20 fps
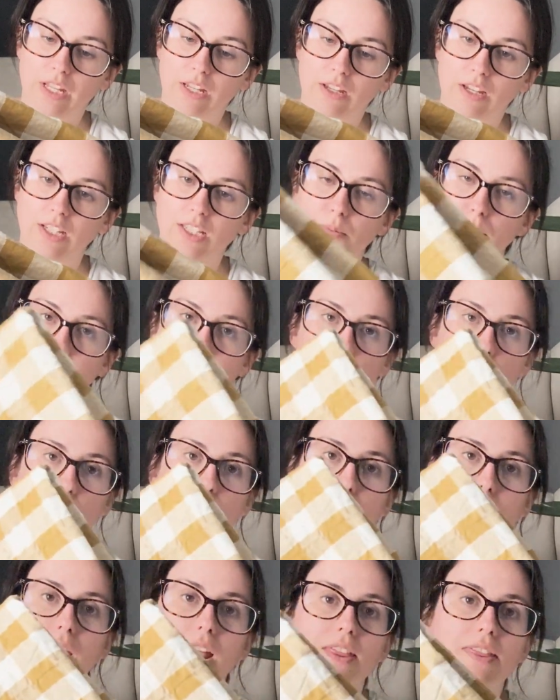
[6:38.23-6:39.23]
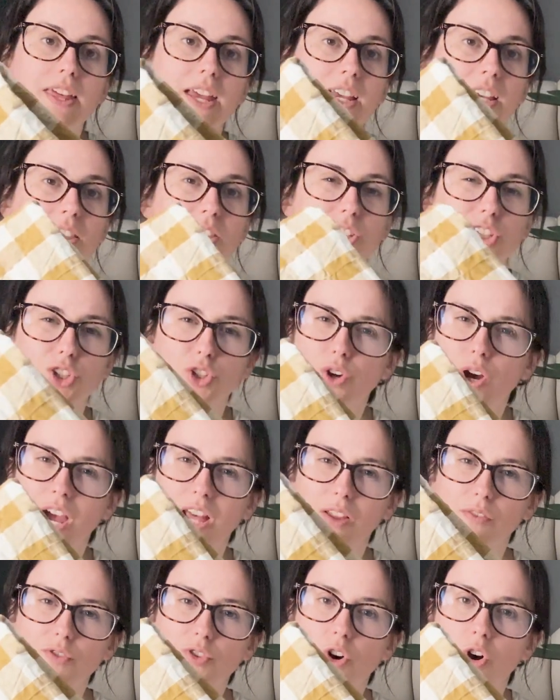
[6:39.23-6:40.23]
is a bit annoying, but I think the
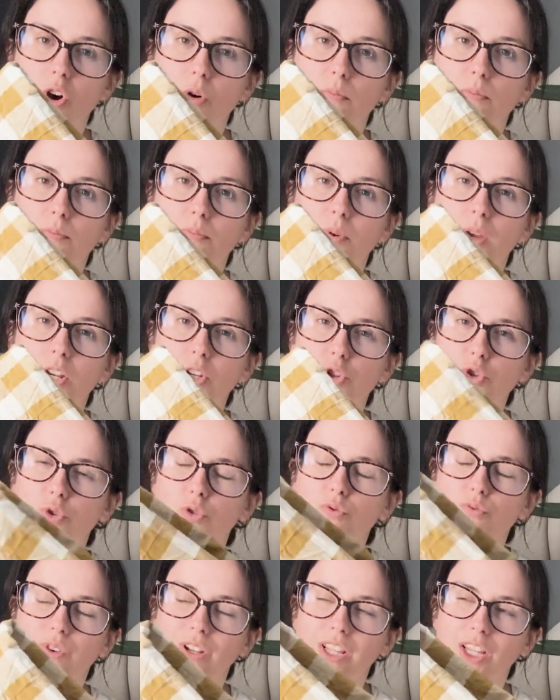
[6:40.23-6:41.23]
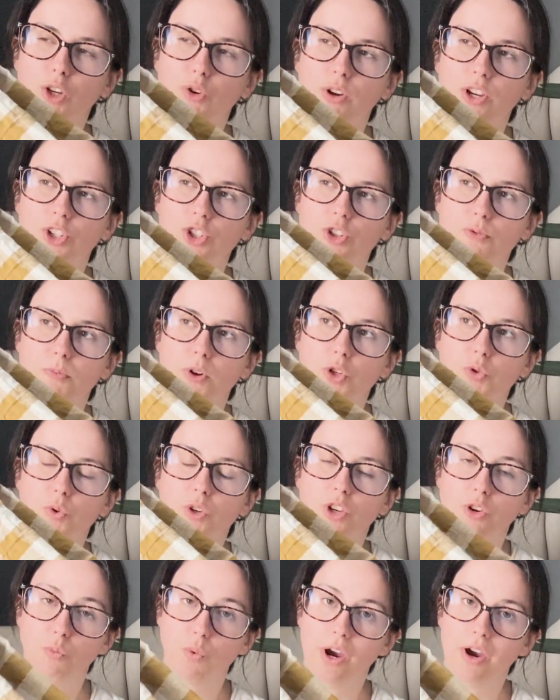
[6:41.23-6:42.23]
style of top, it shouldn't really crease too much when
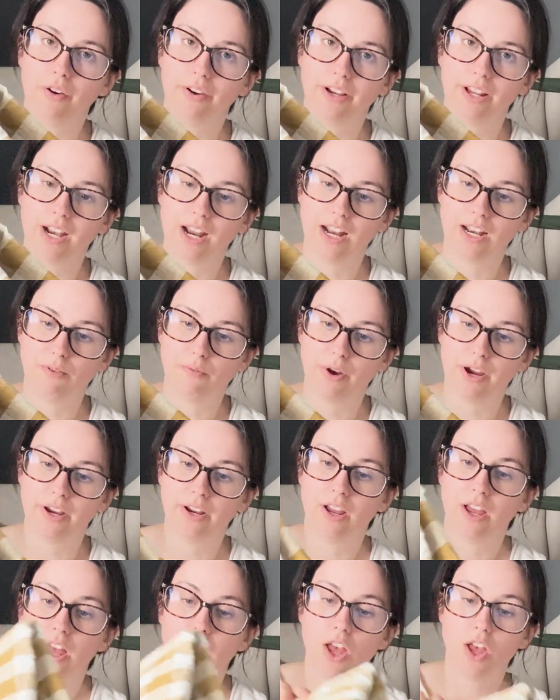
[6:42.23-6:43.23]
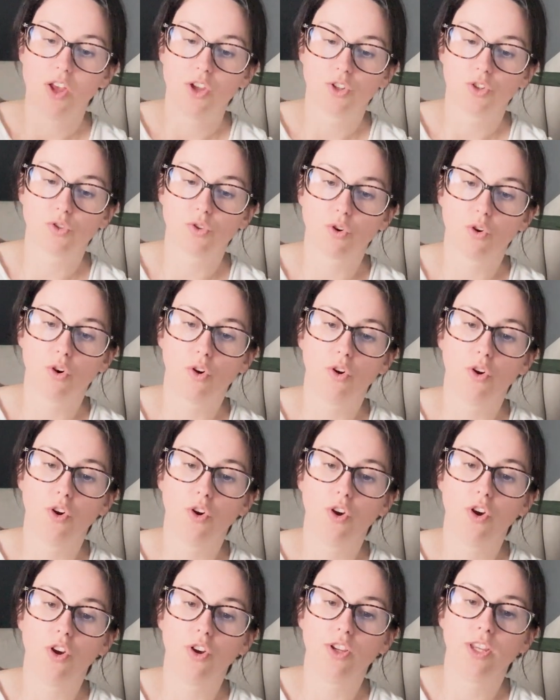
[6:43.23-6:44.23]
you're wearing it anyway. So
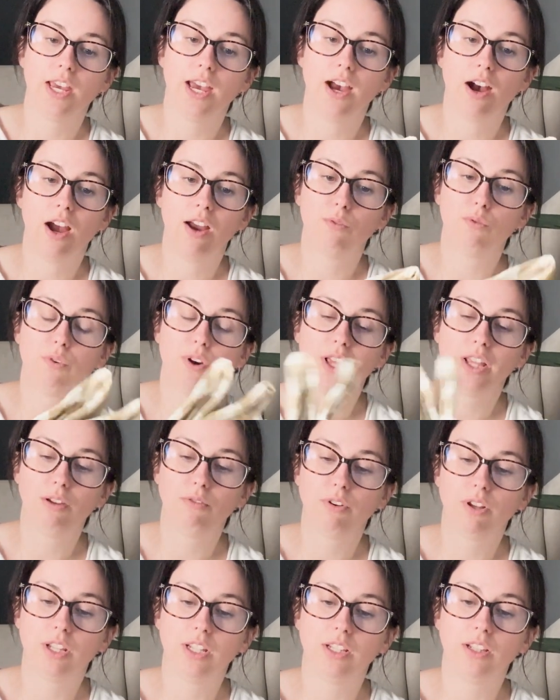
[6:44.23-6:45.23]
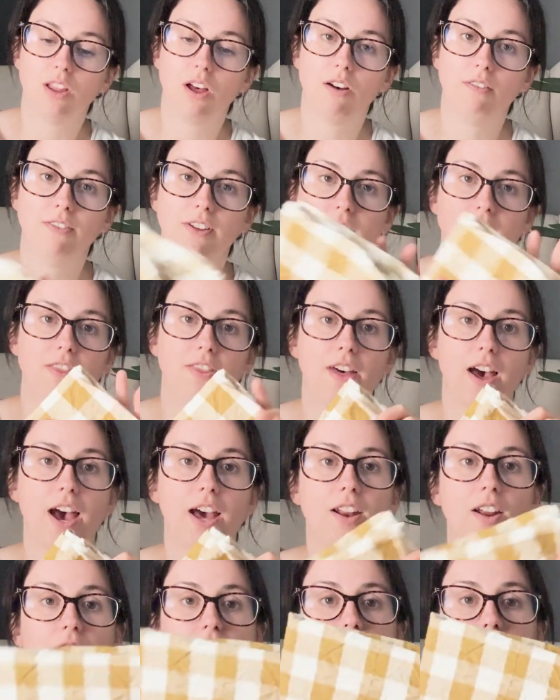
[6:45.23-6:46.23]
yeah, I really love
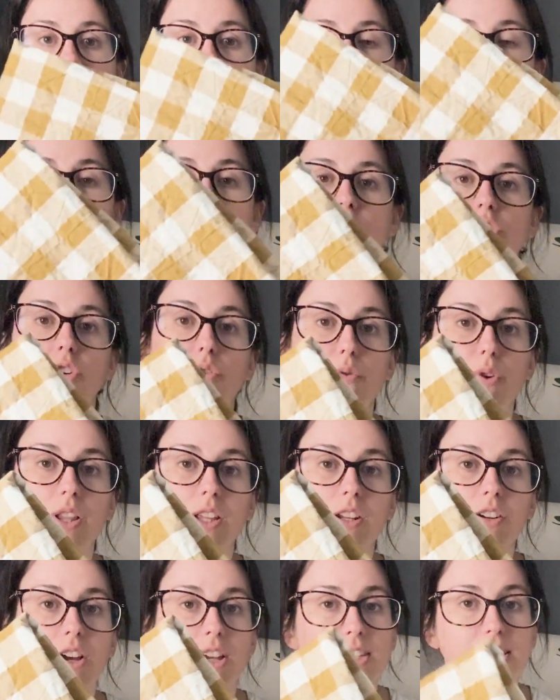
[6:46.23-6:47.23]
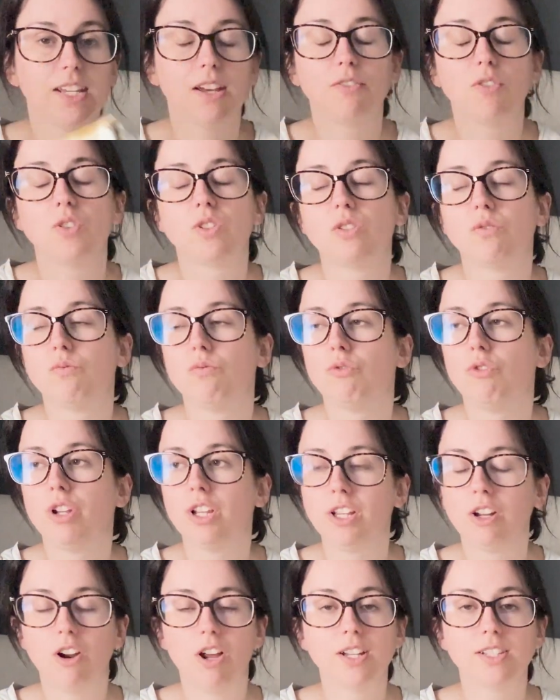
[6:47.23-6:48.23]
that. I think it's going to go really nicely. I've got some
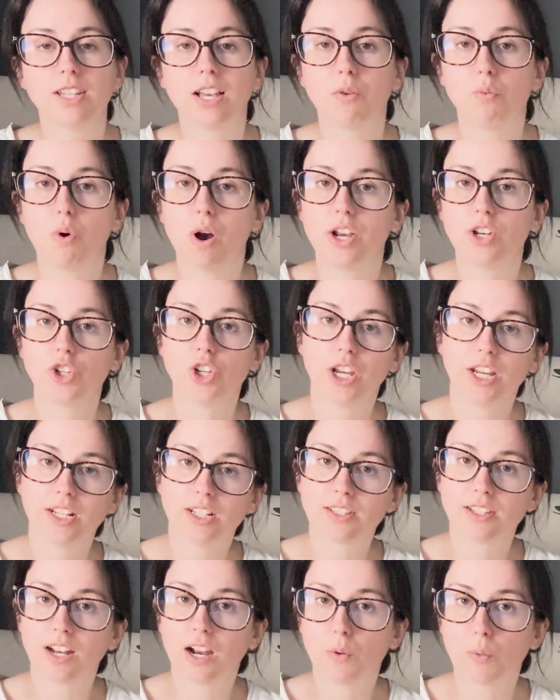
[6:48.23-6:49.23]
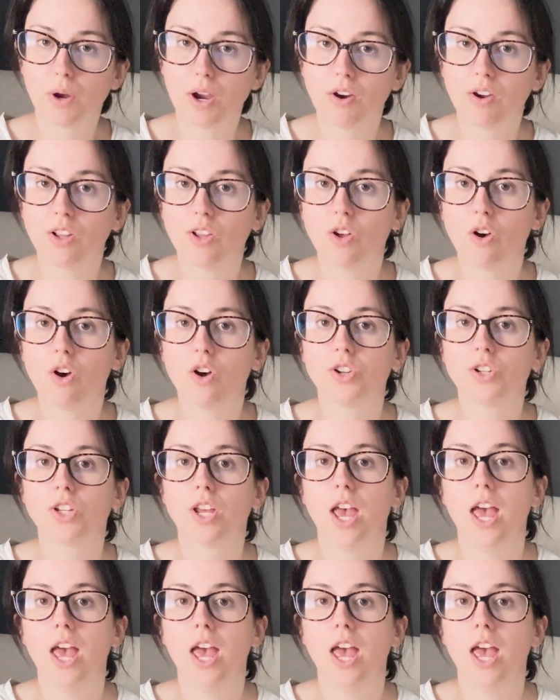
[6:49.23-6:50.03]
really nice like white jeans that I wear a lot,